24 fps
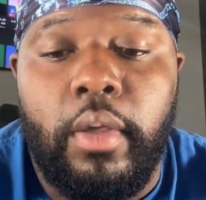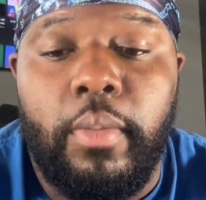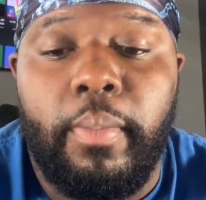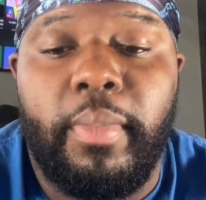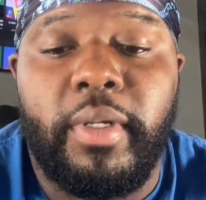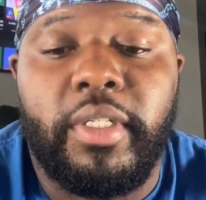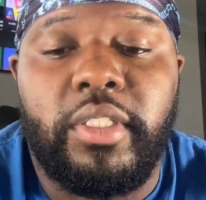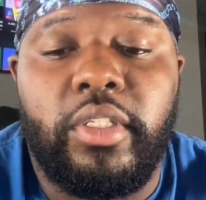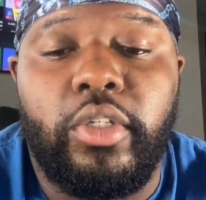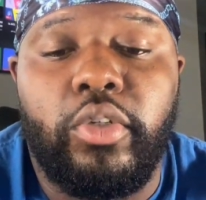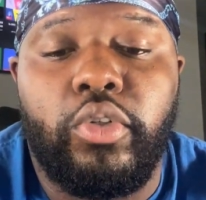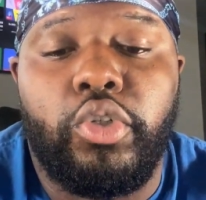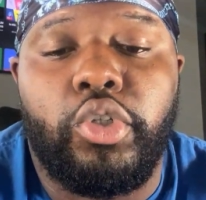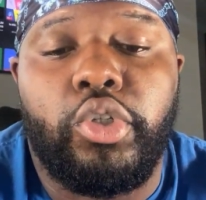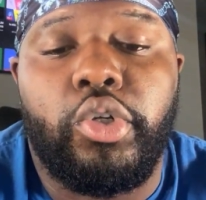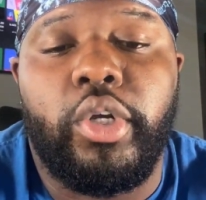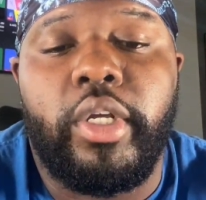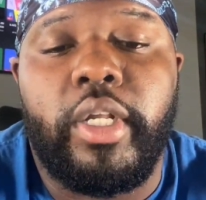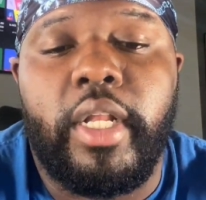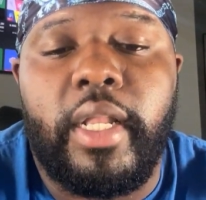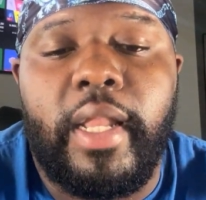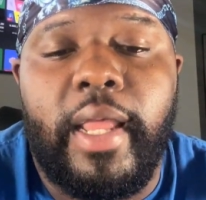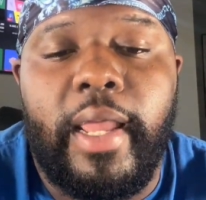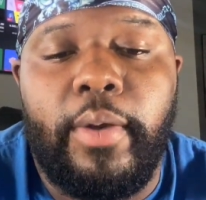But still
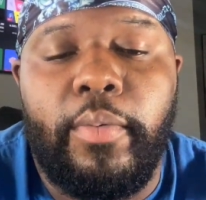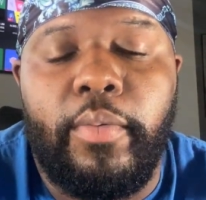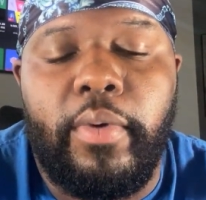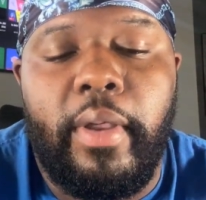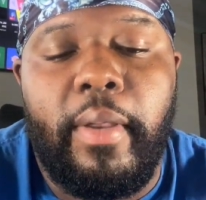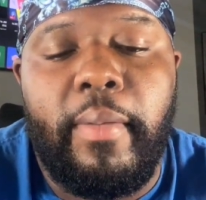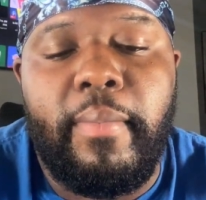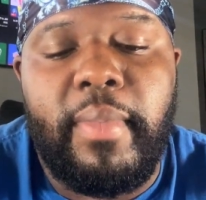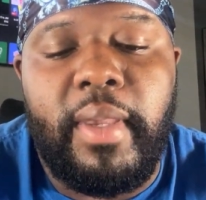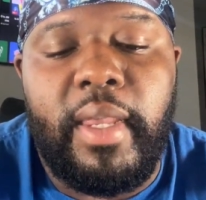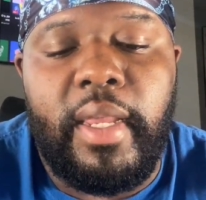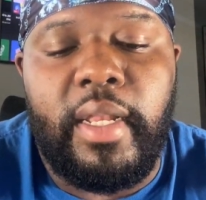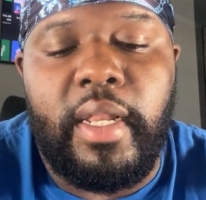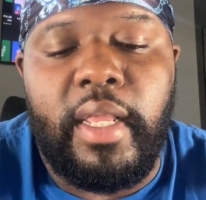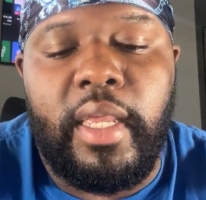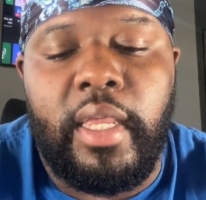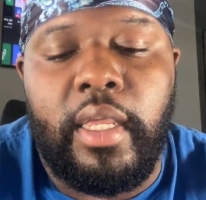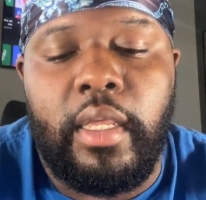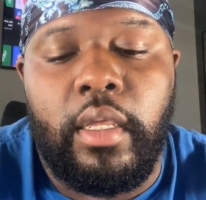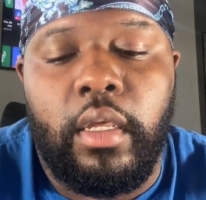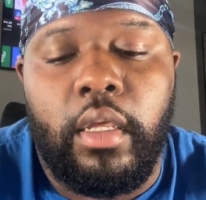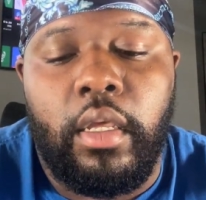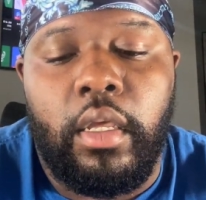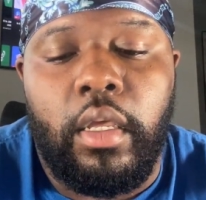treat it like one,
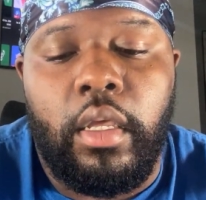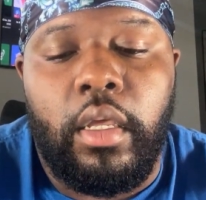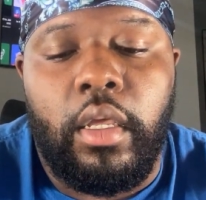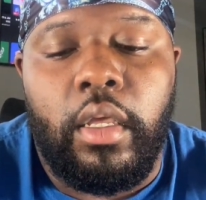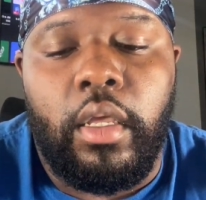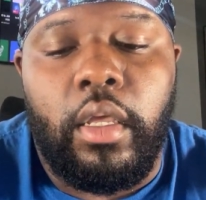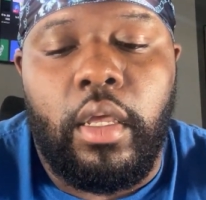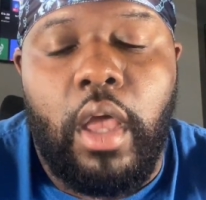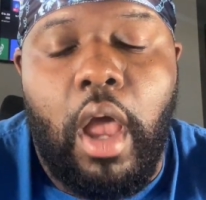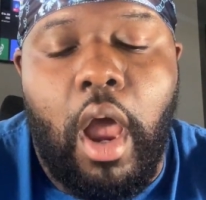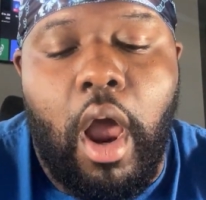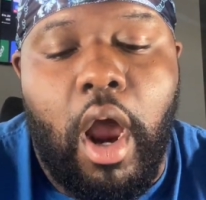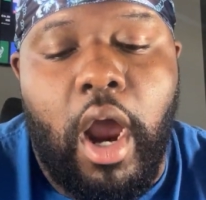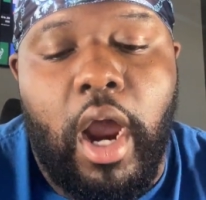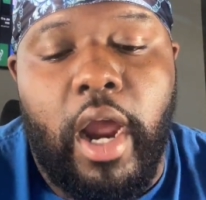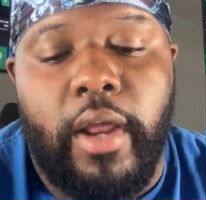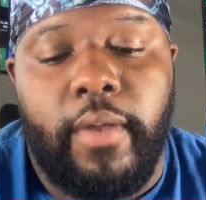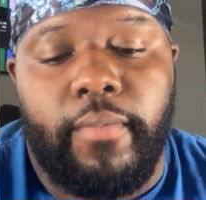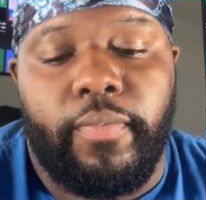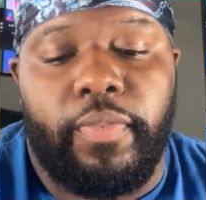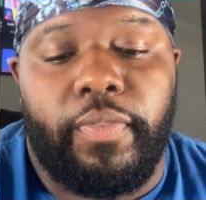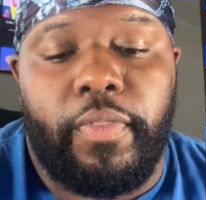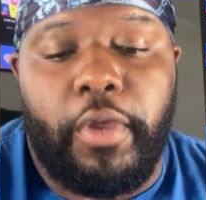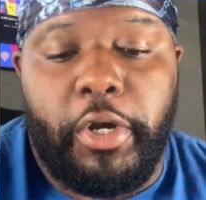meaning, all
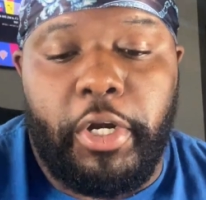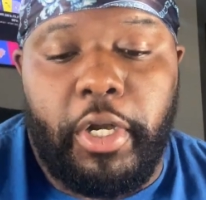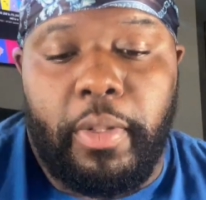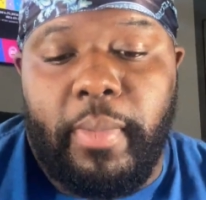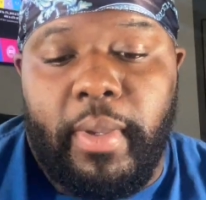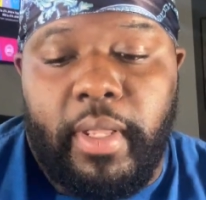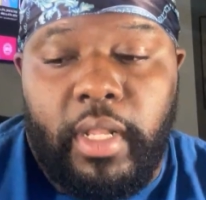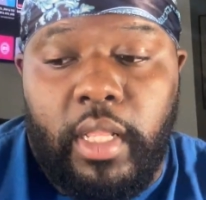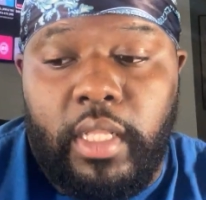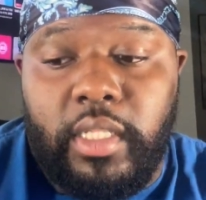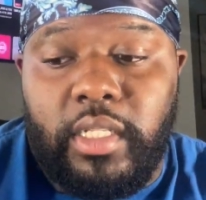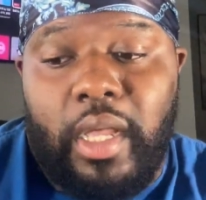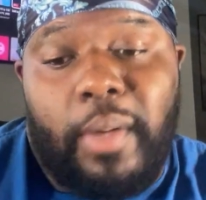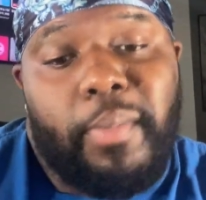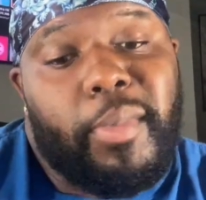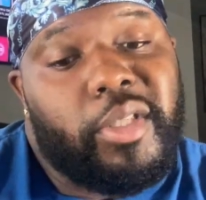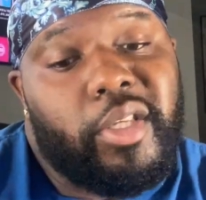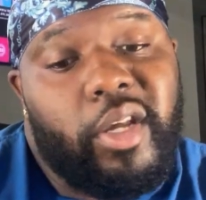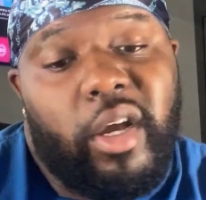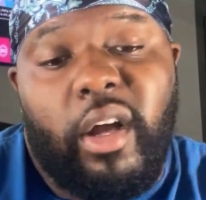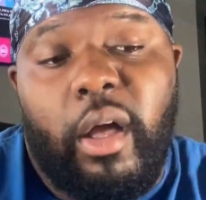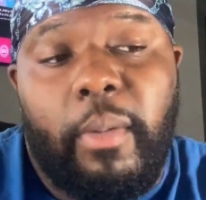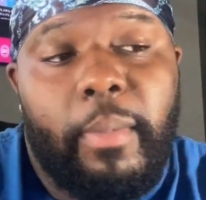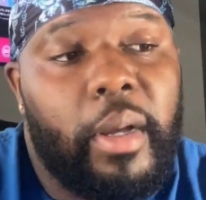right, 30 minutes, I'm going to
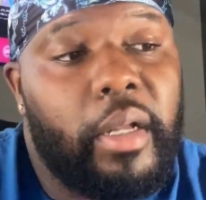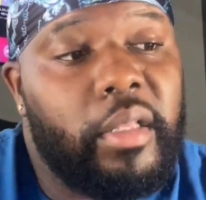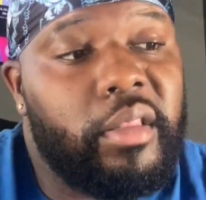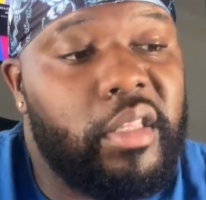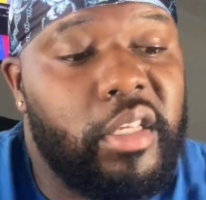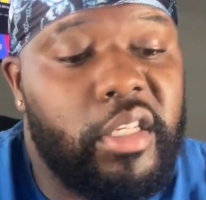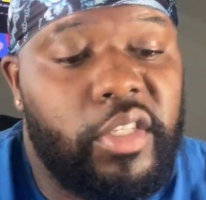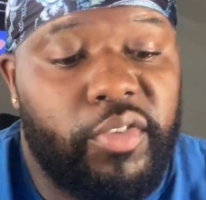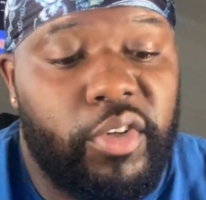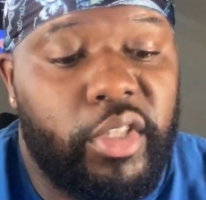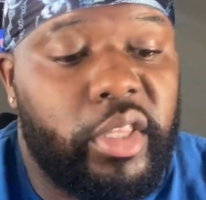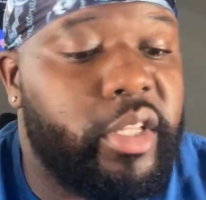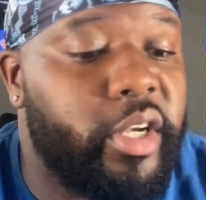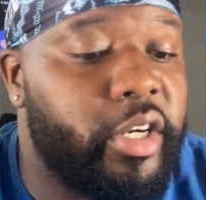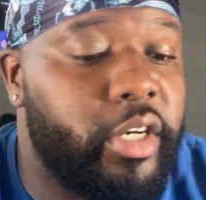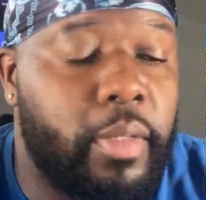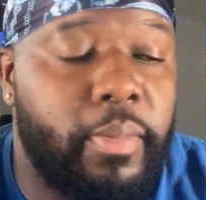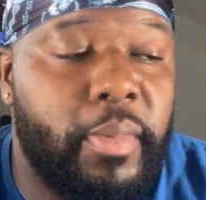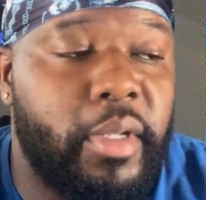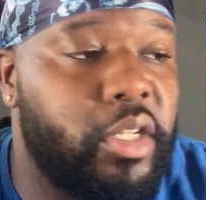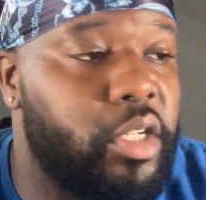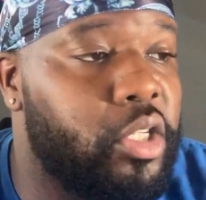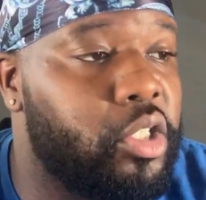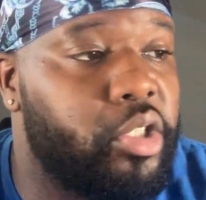talk about this for 30
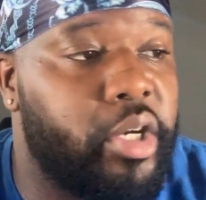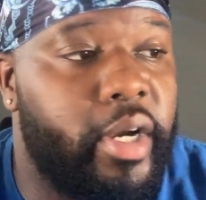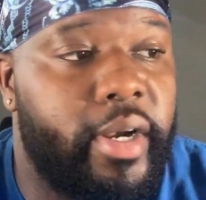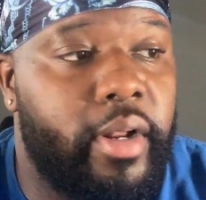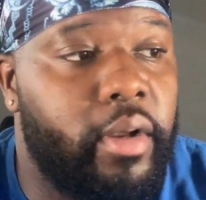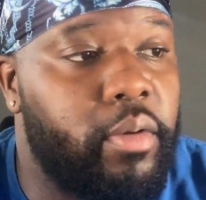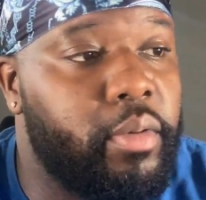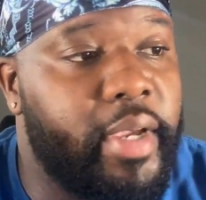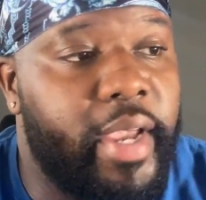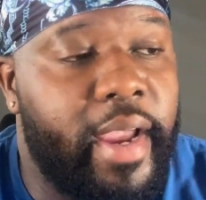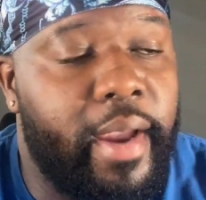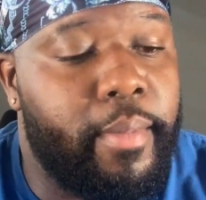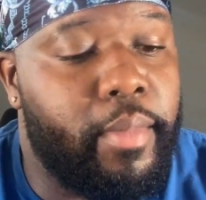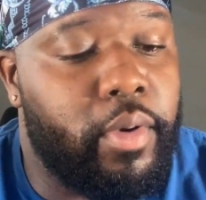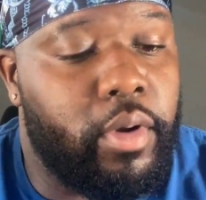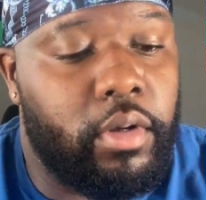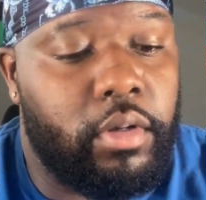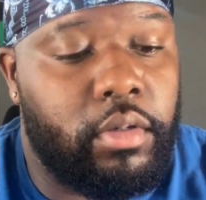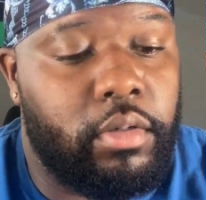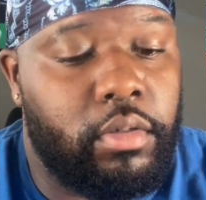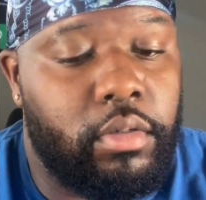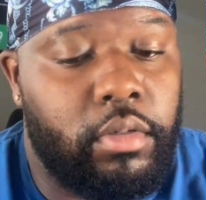minutes straight on camera.